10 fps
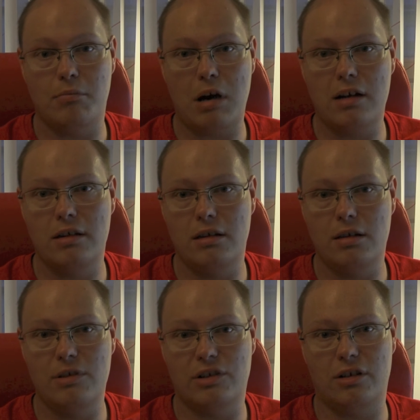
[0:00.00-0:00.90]
My
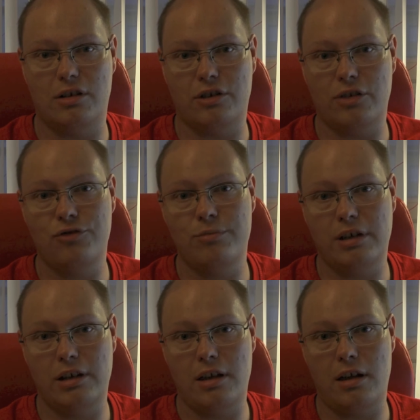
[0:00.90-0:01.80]
name is Klaus
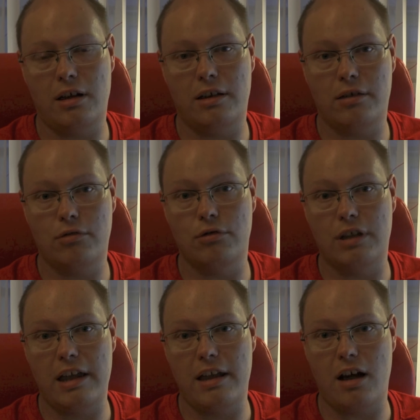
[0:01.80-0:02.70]
Aschenbrenner and
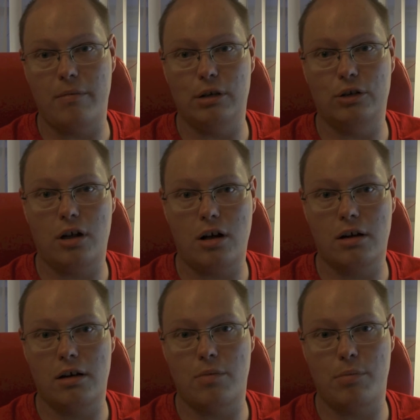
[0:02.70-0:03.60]
today I will
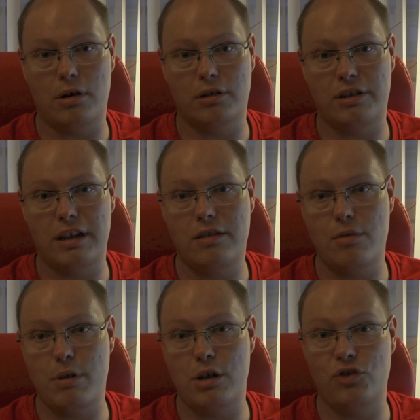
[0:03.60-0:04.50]
talk about data
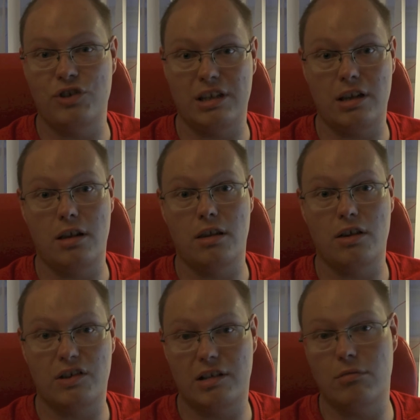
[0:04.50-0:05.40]
pages in
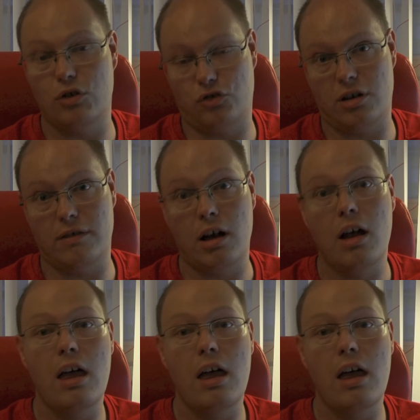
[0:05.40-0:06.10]
SQL Server.